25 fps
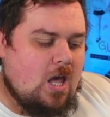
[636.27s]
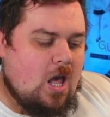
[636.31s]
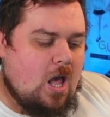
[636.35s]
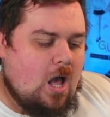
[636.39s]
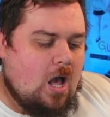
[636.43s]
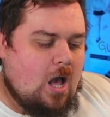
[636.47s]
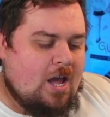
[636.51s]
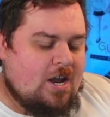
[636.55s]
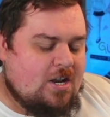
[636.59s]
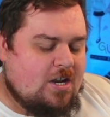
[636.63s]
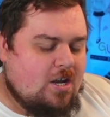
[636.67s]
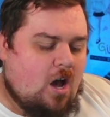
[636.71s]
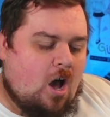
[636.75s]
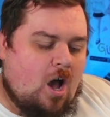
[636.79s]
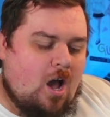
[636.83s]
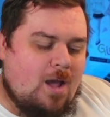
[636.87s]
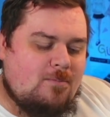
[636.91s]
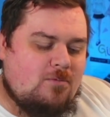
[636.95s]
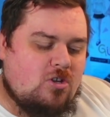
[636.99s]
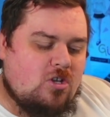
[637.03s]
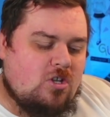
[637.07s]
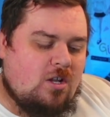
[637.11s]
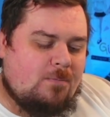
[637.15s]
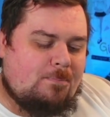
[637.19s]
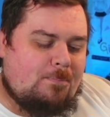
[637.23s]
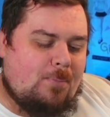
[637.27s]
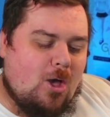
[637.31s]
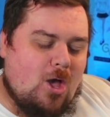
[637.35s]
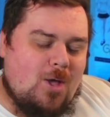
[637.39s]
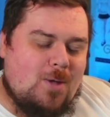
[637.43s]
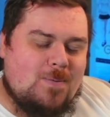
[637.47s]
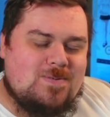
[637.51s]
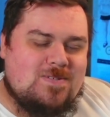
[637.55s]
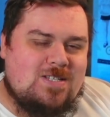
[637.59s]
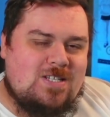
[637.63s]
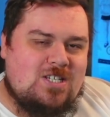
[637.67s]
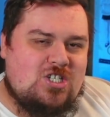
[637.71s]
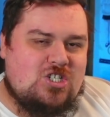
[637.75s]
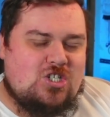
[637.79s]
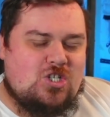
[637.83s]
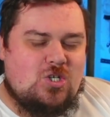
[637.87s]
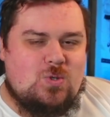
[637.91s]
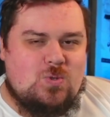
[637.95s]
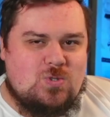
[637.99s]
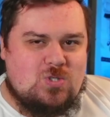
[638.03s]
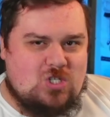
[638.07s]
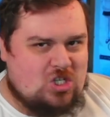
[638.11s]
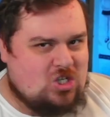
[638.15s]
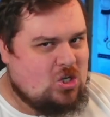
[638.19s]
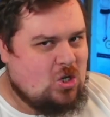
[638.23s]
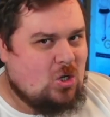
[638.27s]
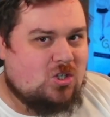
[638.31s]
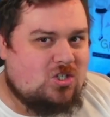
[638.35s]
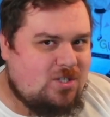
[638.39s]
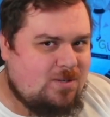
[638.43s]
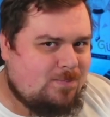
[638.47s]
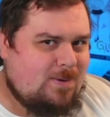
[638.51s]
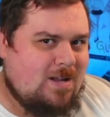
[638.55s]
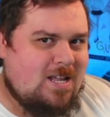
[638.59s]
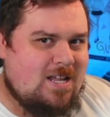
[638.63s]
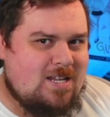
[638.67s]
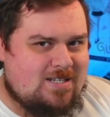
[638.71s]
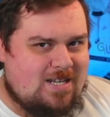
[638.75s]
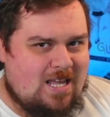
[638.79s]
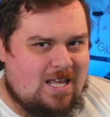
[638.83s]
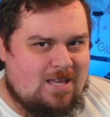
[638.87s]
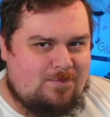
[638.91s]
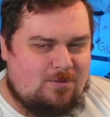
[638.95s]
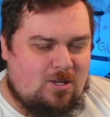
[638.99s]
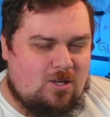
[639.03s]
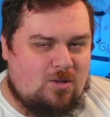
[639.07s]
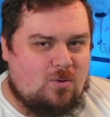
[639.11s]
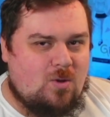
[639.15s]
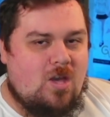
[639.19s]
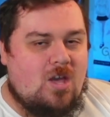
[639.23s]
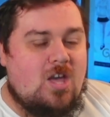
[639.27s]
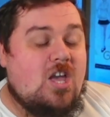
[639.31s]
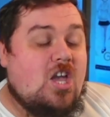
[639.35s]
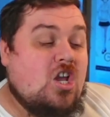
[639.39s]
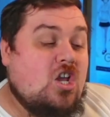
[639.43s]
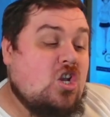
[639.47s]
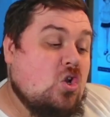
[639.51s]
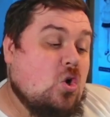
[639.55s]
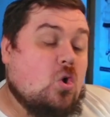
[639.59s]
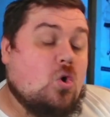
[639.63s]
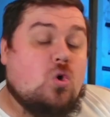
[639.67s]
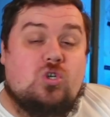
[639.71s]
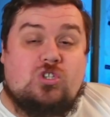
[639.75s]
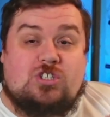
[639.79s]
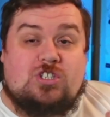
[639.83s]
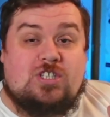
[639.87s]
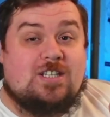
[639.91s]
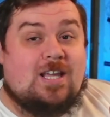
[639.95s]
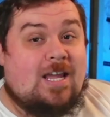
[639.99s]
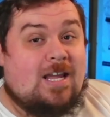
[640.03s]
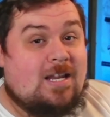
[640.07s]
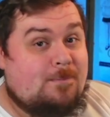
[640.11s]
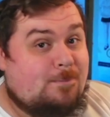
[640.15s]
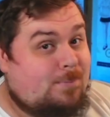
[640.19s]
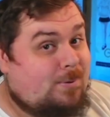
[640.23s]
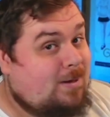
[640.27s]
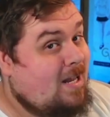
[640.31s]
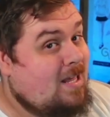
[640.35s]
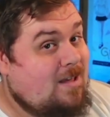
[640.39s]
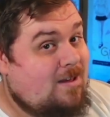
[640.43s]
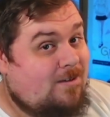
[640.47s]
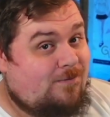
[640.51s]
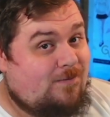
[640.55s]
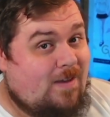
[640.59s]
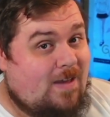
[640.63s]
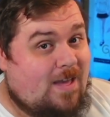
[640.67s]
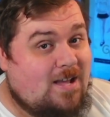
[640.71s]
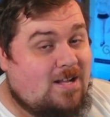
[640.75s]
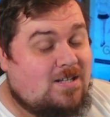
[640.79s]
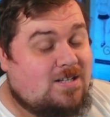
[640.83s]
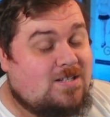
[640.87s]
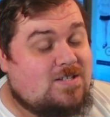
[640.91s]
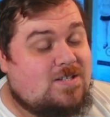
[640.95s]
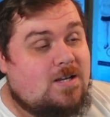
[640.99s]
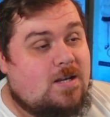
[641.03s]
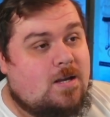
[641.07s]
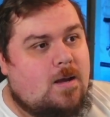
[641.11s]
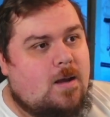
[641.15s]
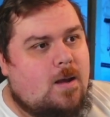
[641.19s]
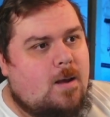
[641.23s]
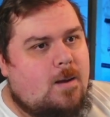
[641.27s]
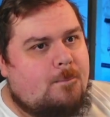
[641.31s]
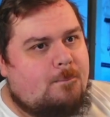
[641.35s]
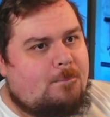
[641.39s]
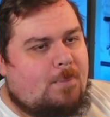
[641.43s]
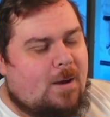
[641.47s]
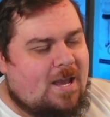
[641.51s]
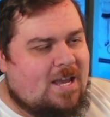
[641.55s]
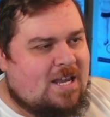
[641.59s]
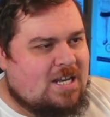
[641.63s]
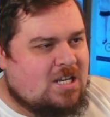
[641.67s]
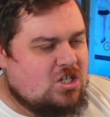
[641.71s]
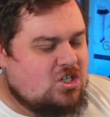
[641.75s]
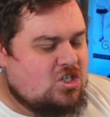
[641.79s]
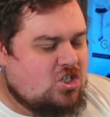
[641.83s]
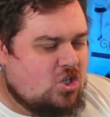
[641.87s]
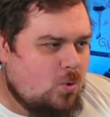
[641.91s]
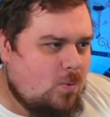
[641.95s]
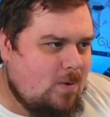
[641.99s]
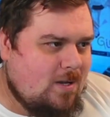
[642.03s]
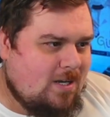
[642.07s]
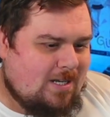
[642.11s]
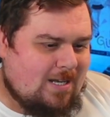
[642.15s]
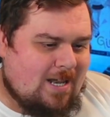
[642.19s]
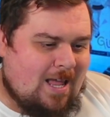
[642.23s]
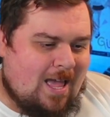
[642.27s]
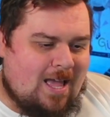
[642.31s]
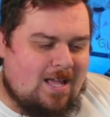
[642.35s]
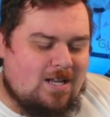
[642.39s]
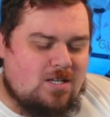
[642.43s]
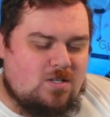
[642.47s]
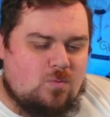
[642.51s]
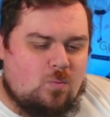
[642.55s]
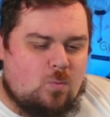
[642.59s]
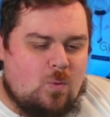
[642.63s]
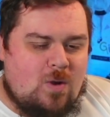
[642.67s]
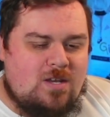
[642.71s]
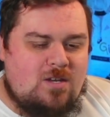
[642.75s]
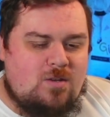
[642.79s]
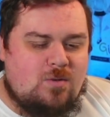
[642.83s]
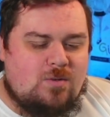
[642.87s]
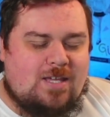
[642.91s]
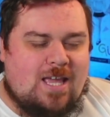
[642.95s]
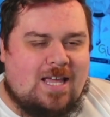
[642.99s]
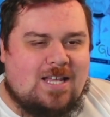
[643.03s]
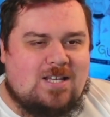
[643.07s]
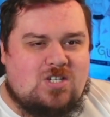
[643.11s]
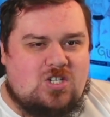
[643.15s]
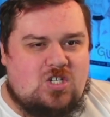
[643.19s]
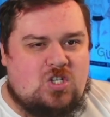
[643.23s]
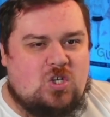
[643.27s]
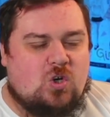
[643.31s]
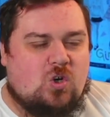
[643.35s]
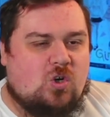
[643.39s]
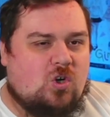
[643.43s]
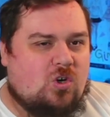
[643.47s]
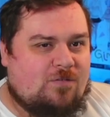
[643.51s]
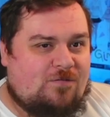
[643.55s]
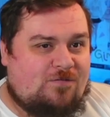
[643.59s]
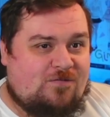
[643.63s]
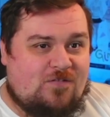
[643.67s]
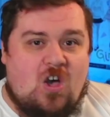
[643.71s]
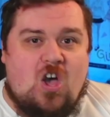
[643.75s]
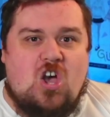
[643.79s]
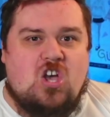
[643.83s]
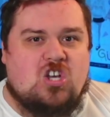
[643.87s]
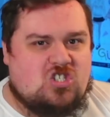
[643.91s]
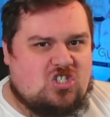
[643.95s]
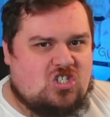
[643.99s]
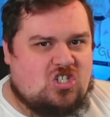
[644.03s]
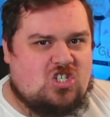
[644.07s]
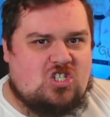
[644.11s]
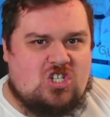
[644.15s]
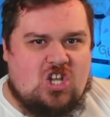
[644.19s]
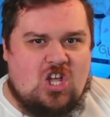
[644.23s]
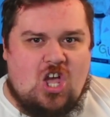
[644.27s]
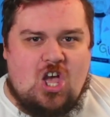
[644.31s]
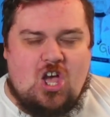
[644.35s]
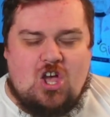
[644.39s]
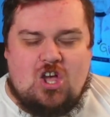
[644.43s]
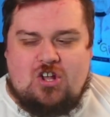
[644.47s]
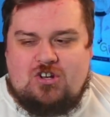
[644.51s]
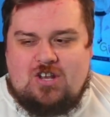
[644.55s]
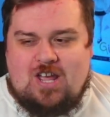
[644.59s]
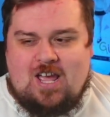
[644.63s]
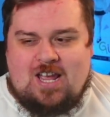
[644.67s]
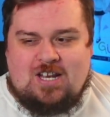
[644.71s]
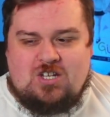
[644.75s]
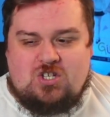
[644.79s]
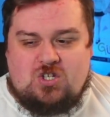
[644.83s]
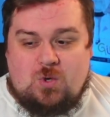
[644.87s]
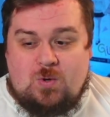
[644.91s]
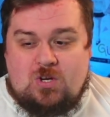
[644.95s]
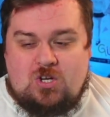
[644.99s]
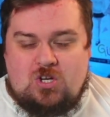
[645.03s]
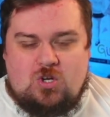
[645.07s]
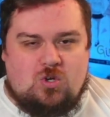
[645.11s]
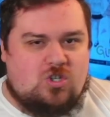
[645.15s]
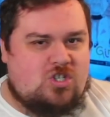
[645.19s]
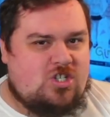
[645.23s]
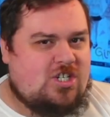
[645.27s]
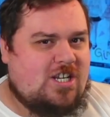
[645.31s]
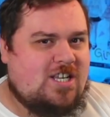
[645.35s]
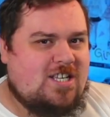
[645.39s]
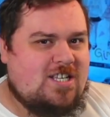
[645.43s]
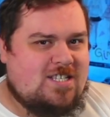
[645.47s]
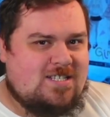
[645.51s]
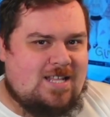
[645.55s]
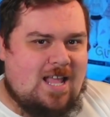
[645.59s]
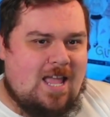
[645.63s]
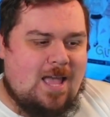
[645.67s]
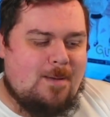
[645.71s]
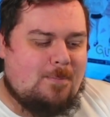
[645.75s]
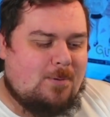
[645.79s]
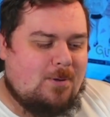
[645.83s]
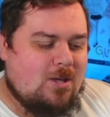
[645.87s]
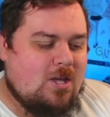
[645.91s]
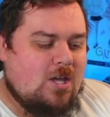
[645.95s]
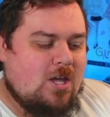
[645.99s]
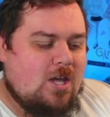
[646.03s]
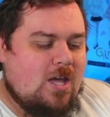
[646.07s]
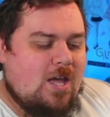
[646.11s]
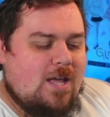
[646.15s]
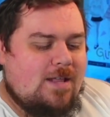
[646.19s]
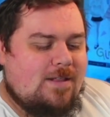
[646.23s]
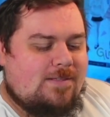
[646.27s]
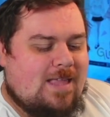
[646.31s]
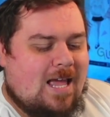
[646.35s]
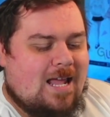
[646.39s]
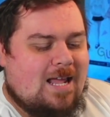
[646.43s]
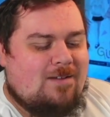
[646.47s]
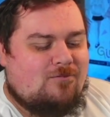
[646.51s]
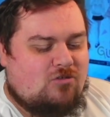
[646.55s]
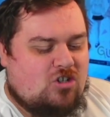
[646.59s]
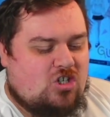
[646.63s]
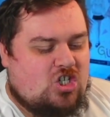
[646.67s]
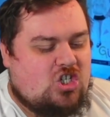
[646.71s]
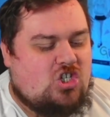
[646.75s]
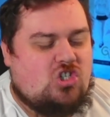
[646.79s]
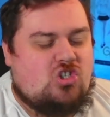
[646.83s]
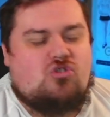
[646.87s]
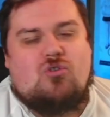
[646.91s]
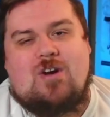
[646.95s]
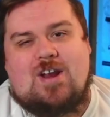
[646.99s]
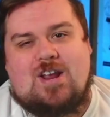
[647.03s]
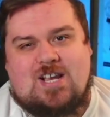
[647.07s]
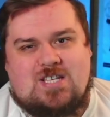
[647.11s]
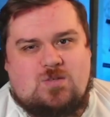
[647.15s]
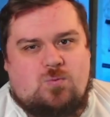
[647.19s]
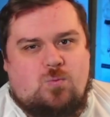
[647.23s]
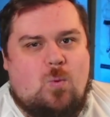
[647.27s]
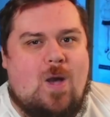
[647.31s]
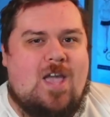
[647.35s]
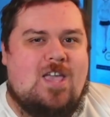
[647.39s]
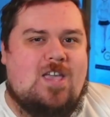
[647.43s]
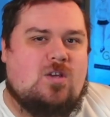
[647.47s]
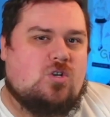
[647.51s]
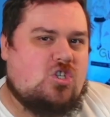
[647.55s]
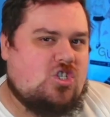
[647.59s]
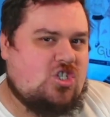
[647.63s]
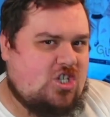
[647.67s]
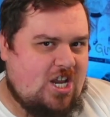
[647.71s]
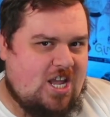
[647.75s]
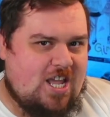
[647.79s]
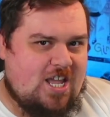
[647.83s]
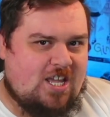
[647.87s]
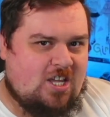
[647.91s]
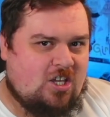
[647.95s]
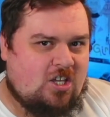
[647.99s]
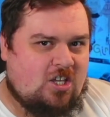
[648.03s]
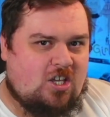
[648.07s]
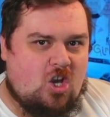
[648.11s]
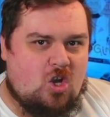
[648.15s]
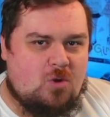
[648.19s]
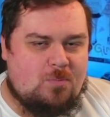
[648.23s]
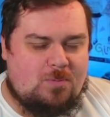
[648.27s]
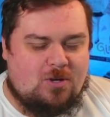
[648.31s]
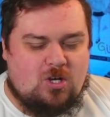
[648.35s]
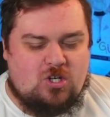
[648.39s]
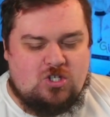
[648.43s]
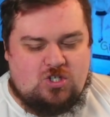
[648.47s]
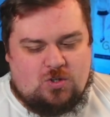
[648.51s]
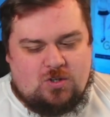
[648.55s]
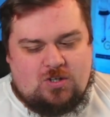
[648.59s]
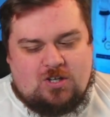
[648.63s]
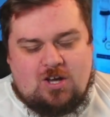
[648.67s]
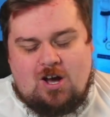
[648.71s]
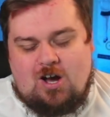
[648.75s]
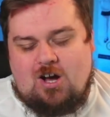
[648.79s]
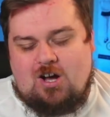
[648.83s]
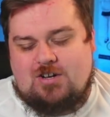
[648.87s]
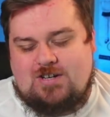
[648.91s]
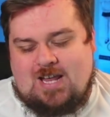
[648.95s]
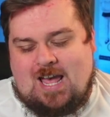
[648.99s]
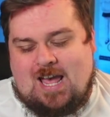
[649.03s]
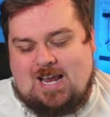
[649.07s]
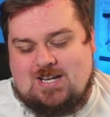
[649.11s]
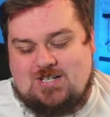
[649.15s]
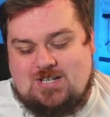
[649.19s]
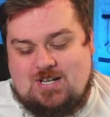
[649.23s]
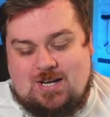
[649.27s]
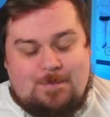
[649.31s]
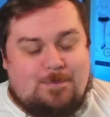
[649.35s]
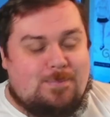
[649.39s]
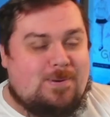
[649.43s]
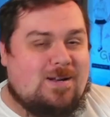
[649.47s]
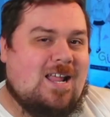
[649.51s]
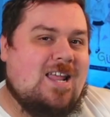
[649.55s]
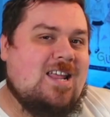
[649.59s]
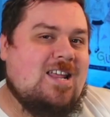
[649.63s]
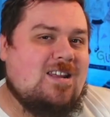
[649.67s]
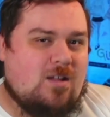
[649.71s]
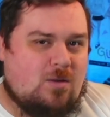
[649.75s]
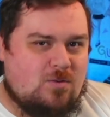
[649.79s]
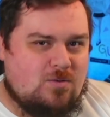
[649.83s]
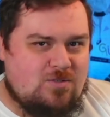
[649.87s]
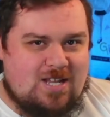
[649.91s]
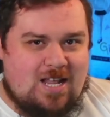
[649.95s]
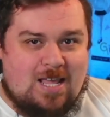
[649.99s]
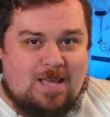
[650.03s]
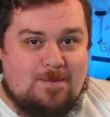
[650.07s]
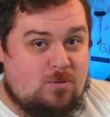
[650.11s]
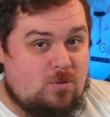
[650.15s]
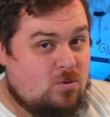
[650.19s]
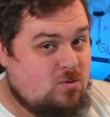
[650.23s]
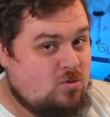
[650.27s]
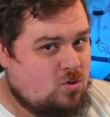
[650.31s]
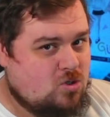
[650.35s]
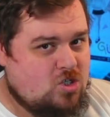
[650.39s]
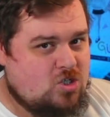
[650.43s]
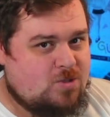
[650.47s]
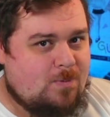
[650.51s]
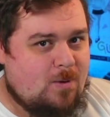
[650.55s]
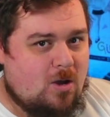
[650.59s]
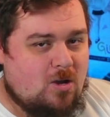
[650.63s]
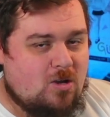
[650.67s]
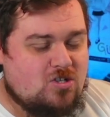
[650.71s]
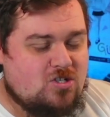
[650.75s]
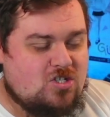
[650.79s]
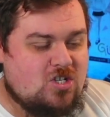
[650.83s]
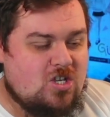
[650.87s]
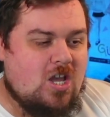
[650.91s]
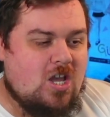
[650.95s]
and I'm going to purposely choose not to play a debut in order to gain play effects. But in doing that, when you get to your first turn and doing your cheer step, that restricts where your cheer can go, because you can't actually play those debuts or spots